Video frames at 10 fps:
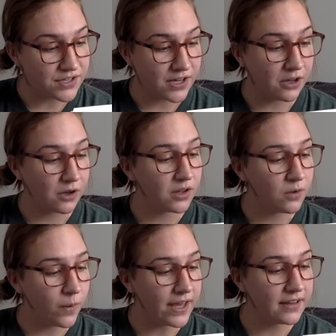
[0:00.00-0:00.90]
you can
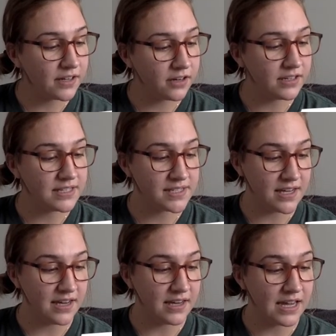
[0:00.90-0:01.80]
quite clearly see,